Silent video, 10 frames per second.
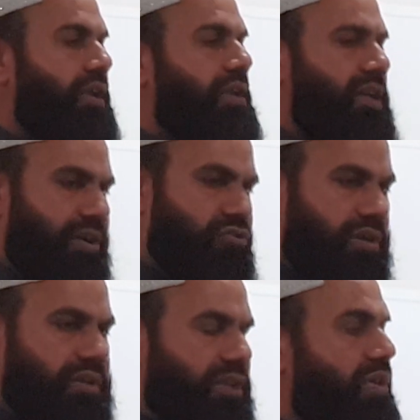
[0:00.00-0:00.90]
I
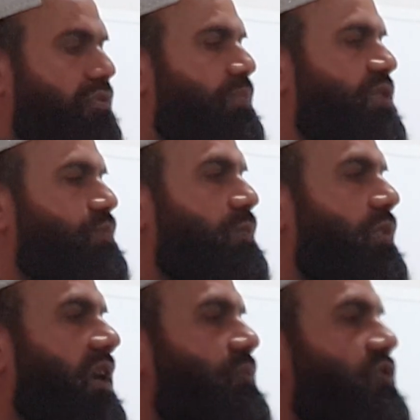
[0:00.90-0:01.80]
drunk. The Prophet, peace be upon
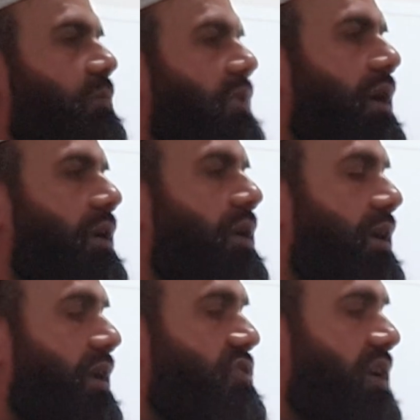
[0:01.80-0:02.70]
him, smiled and
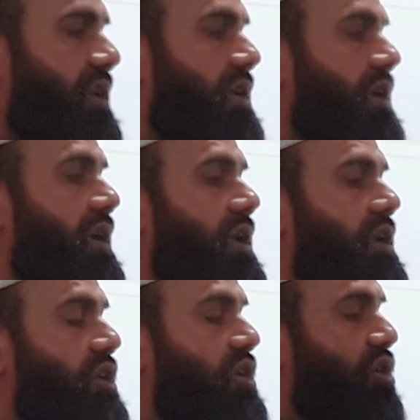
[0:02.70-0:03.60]
he said,
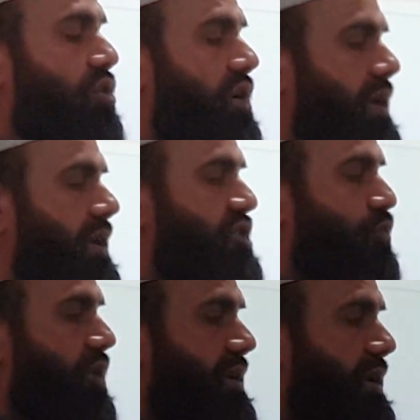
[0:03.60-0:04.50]
no illness
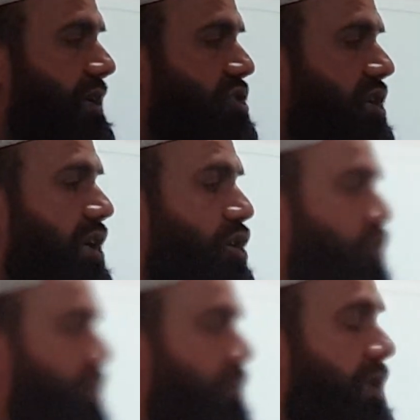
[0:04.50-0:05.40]
will touch and you
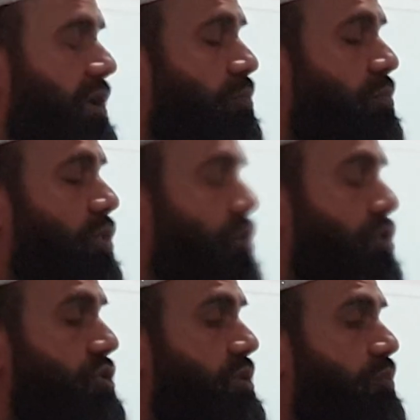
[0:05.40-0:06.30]
will be the
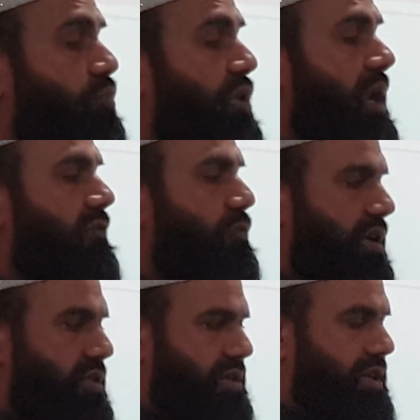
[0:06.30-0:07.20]
most brave
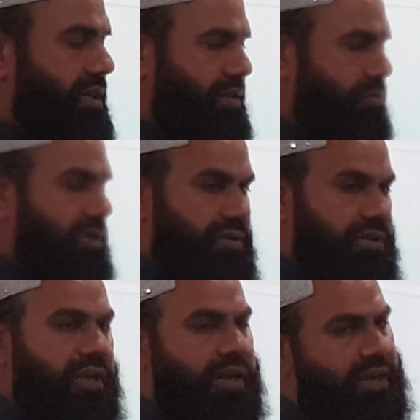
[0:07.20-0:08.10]
person in the world.
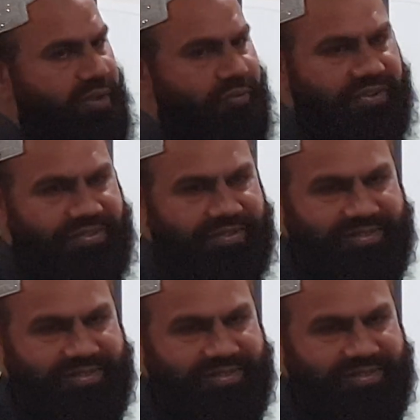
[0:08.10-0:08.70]
And he was.